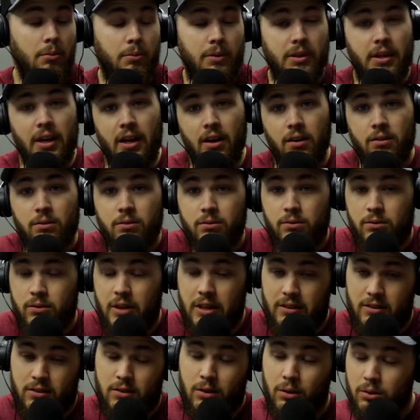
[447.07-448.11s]
but now
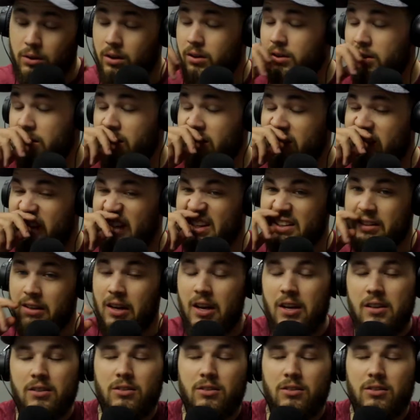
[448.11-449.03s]
that's no longer the thing.